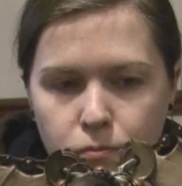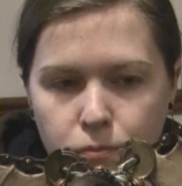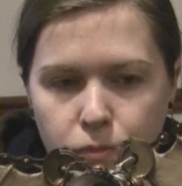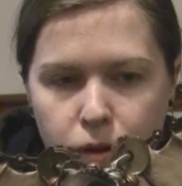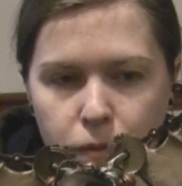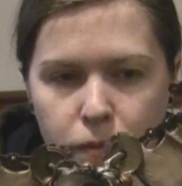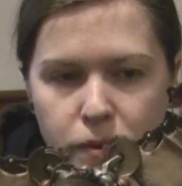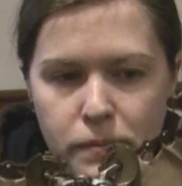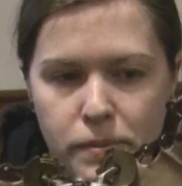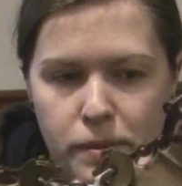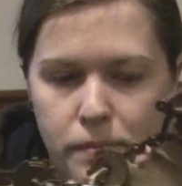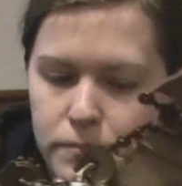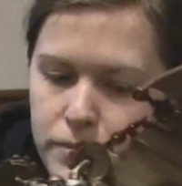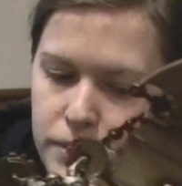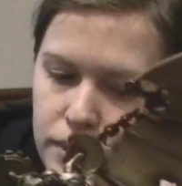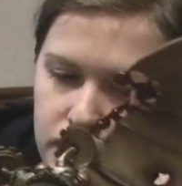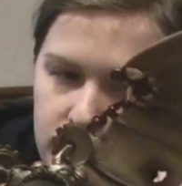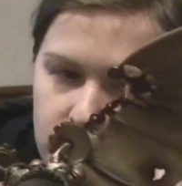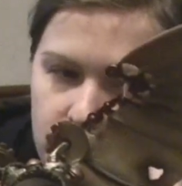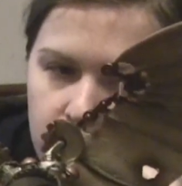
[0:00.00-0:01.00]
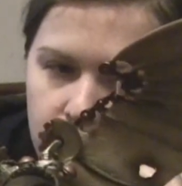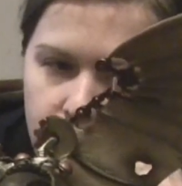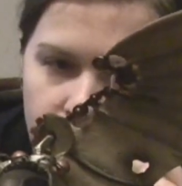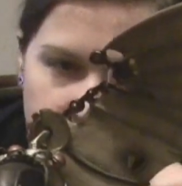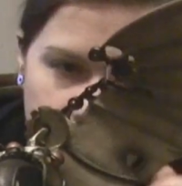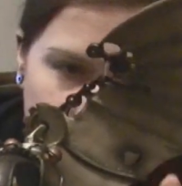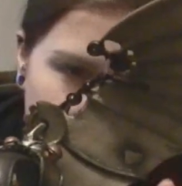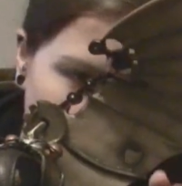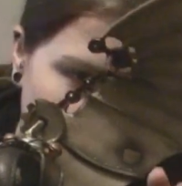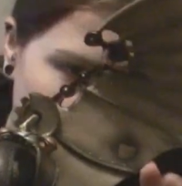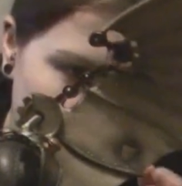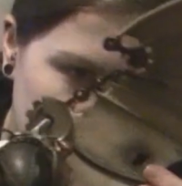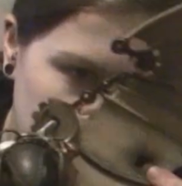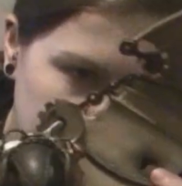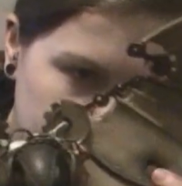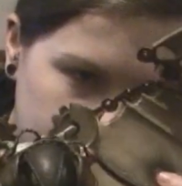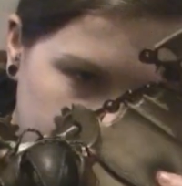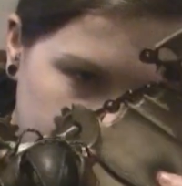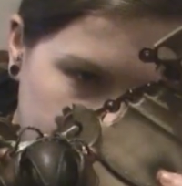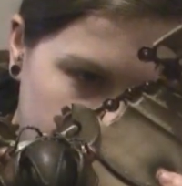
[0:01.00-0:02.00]
But I've been a bit busy.
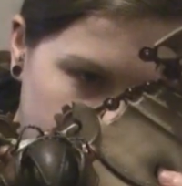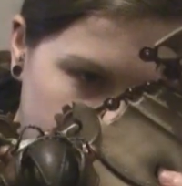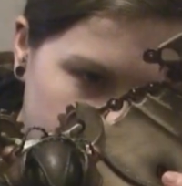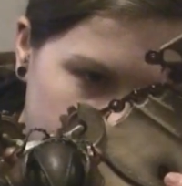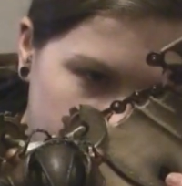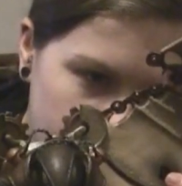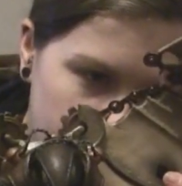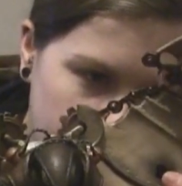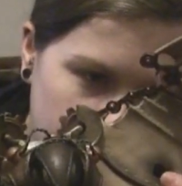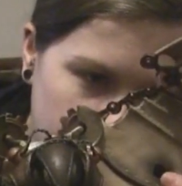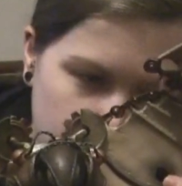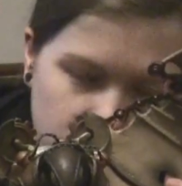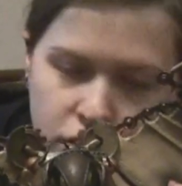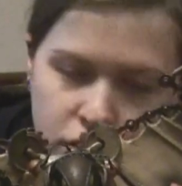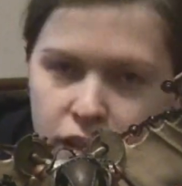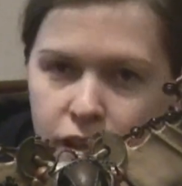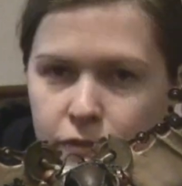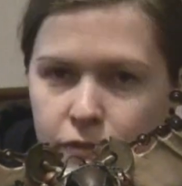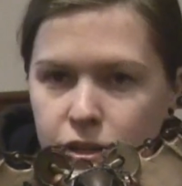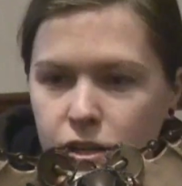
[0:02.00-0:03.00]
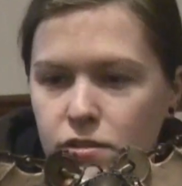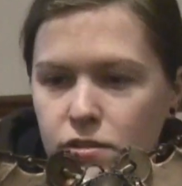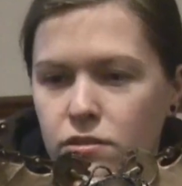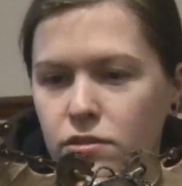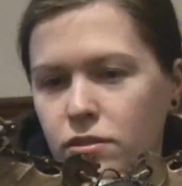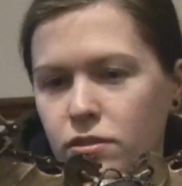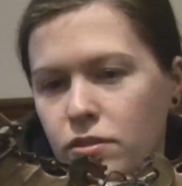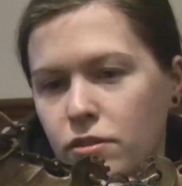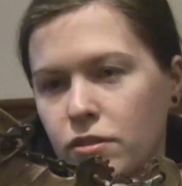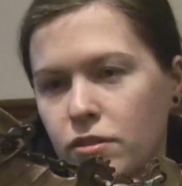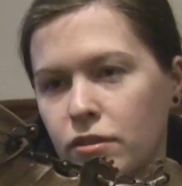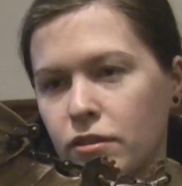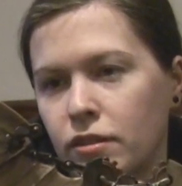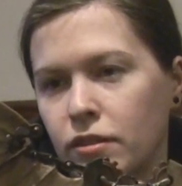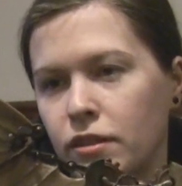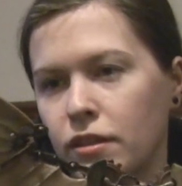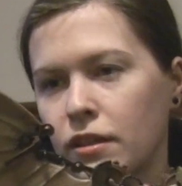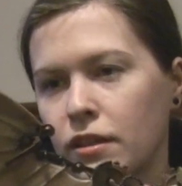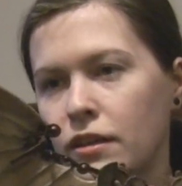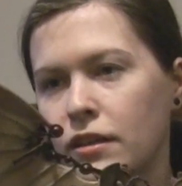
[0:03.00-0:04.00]
Otherwise, you'll see that video
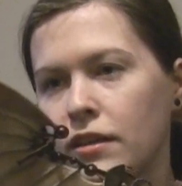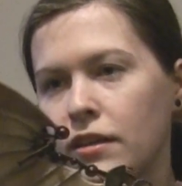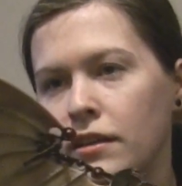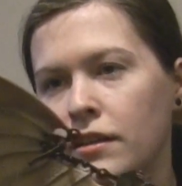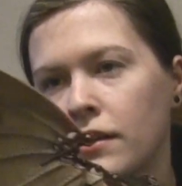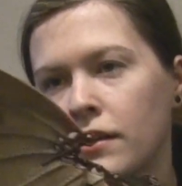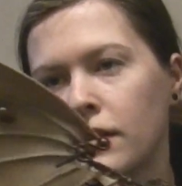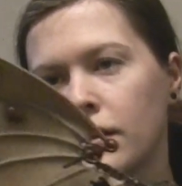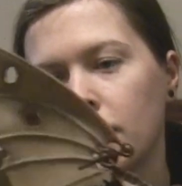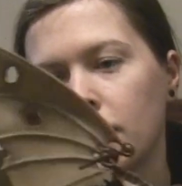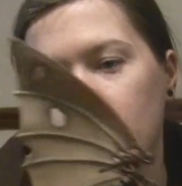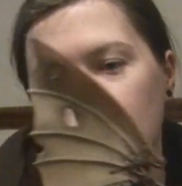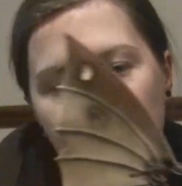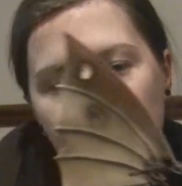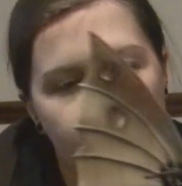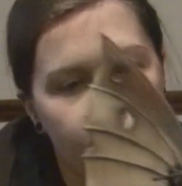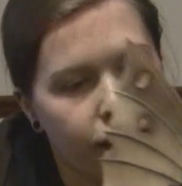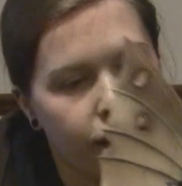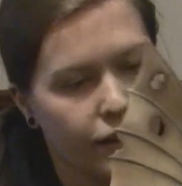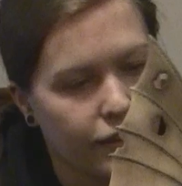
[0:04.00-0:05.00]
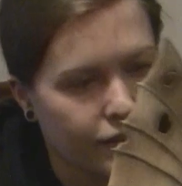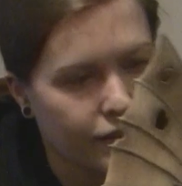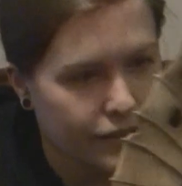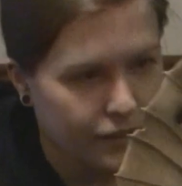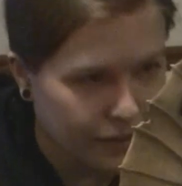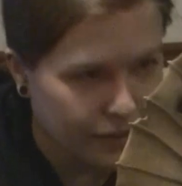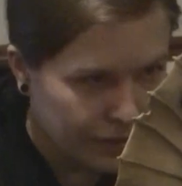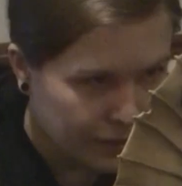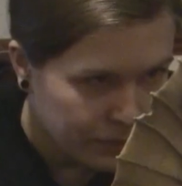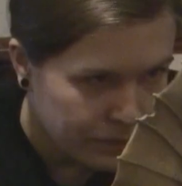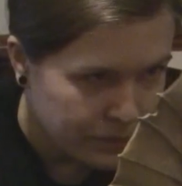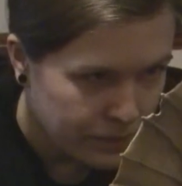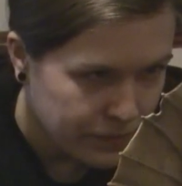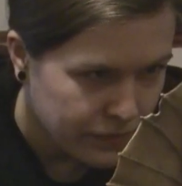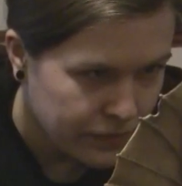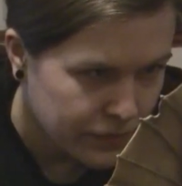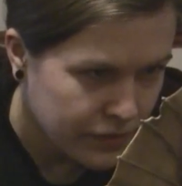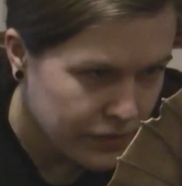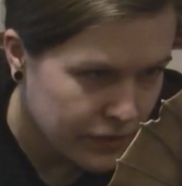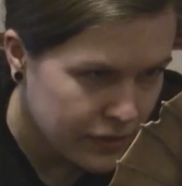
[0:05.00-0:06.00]
soon, and
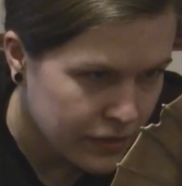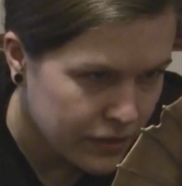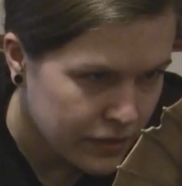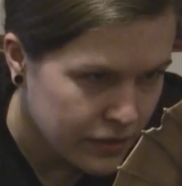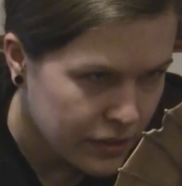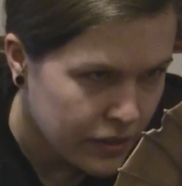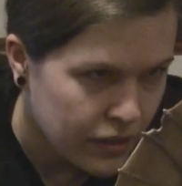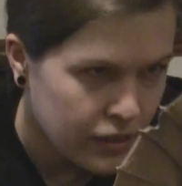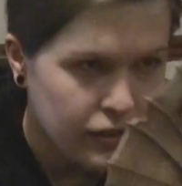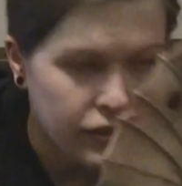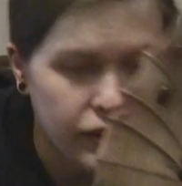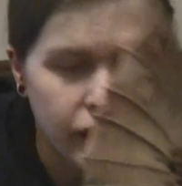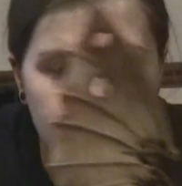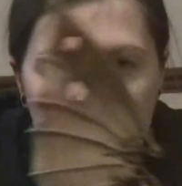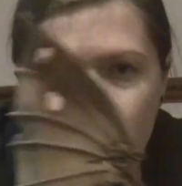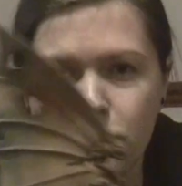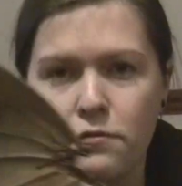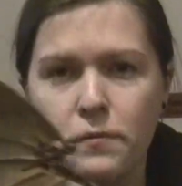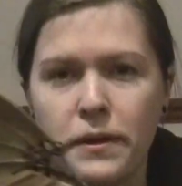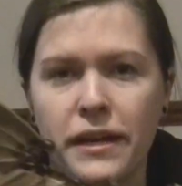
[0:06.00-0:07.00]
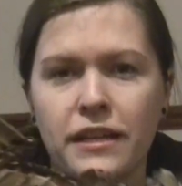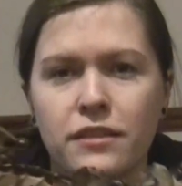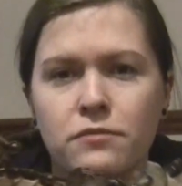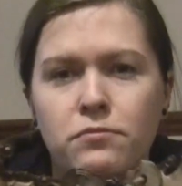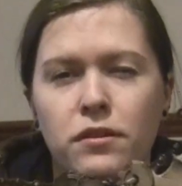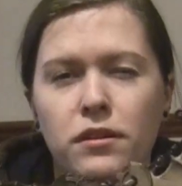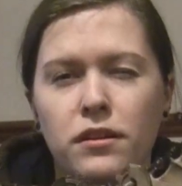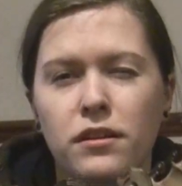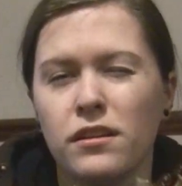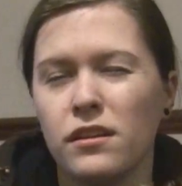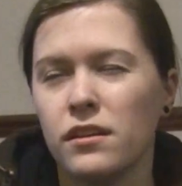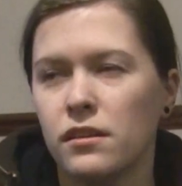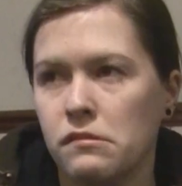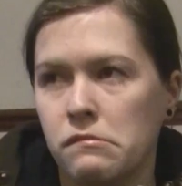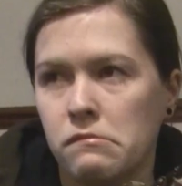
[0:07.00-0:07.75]
catch you for my next one.